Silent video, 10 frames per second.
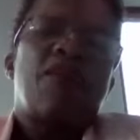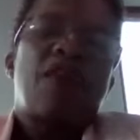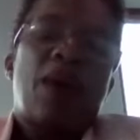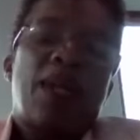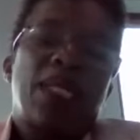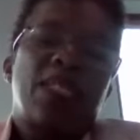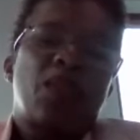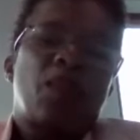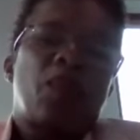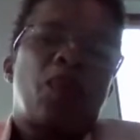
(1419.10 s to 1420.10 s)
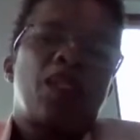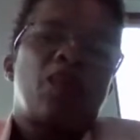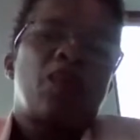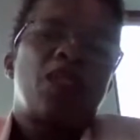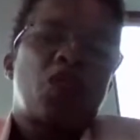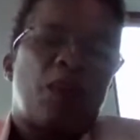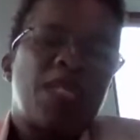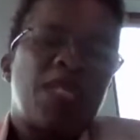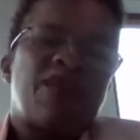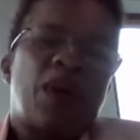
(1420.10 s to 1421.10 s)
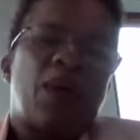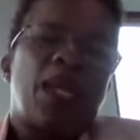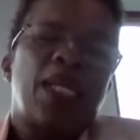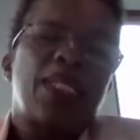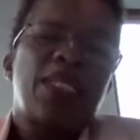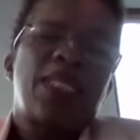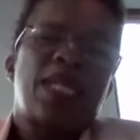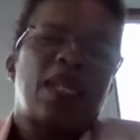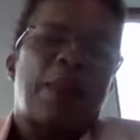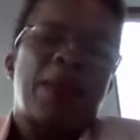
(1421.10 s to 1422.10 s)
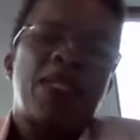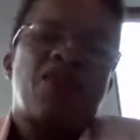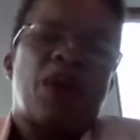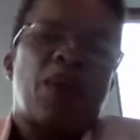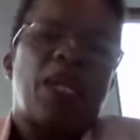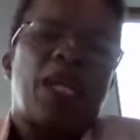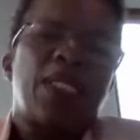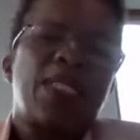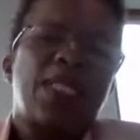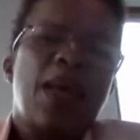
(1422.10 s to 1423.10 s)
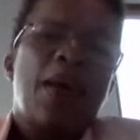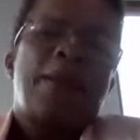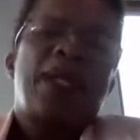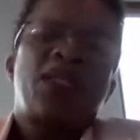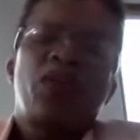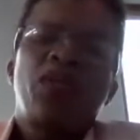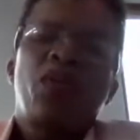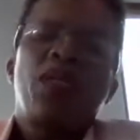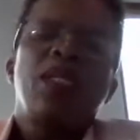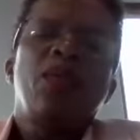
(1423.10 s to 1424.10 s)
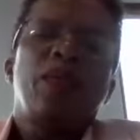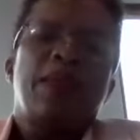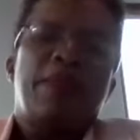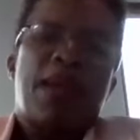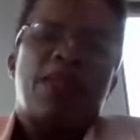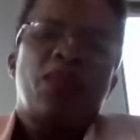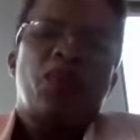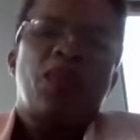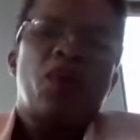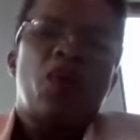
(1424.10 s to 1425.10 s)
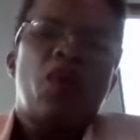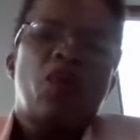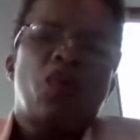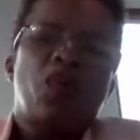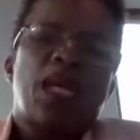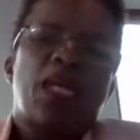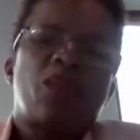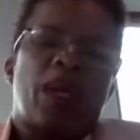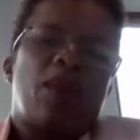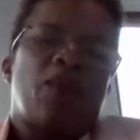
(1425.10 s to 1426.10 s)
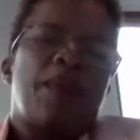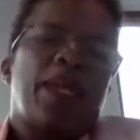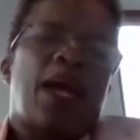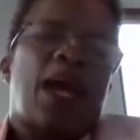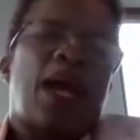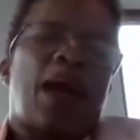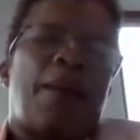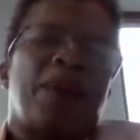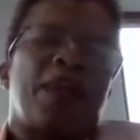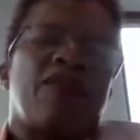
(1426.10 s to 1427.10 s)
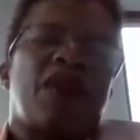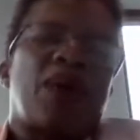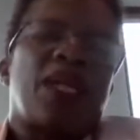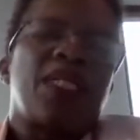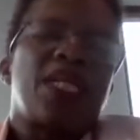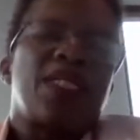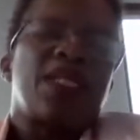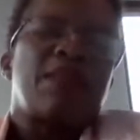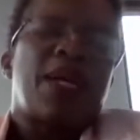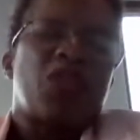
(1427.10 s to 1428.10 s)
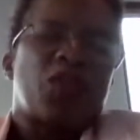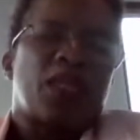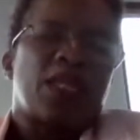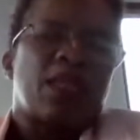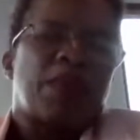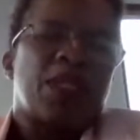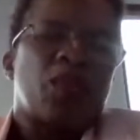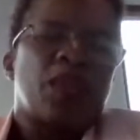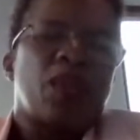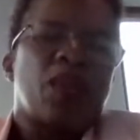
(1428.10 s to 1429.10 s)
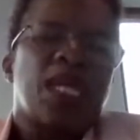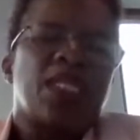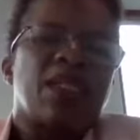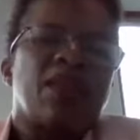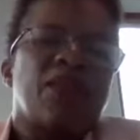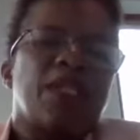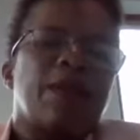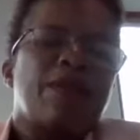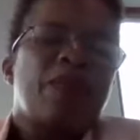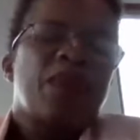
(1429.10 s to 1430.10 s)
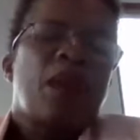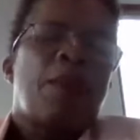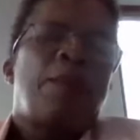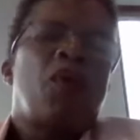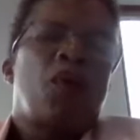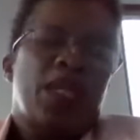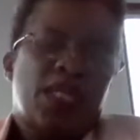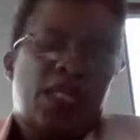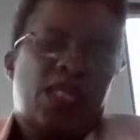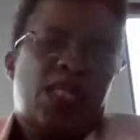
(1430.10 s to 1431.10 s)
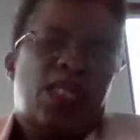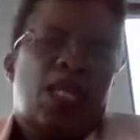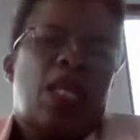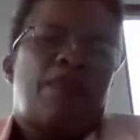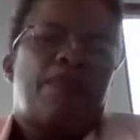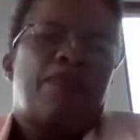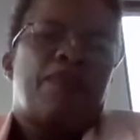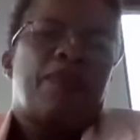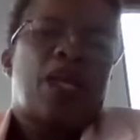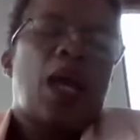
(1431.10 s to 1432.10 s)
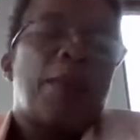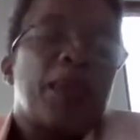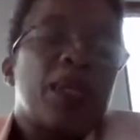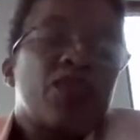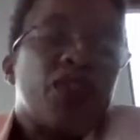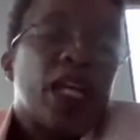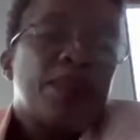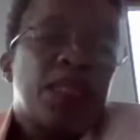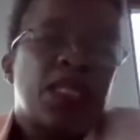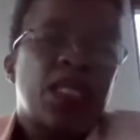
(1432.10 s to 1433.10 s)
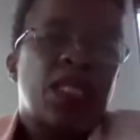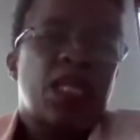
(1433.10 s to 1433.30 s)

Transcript: violence, with domestic violence, gender-based violence, but not only women. We know that, well, women are being violated in majority, but we know that even boys are being raped,